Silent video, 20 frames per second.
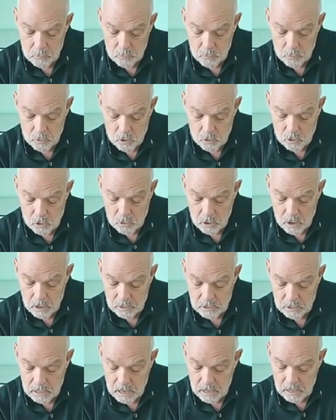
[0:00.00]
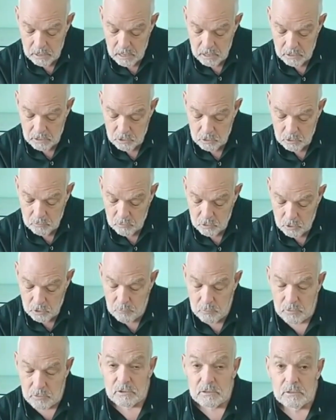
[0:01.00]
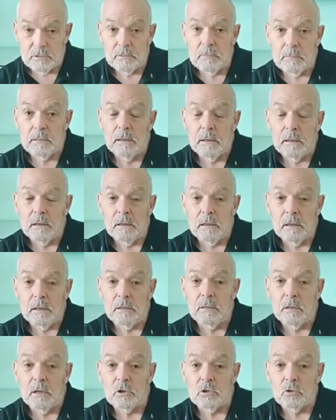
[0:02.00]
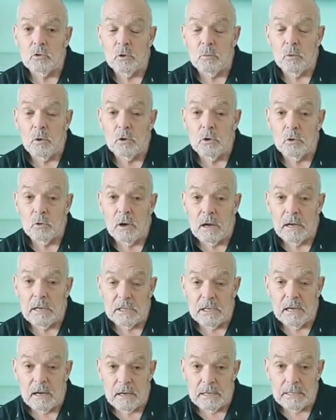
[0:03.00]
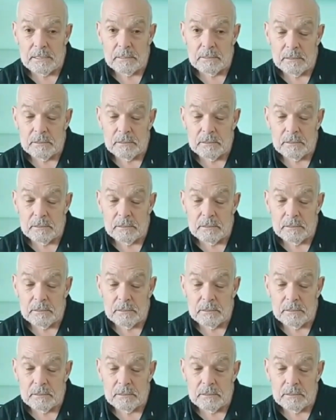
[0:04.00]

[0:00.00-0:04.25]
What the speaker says: On the right side, yes, confirms. First rib on the right side.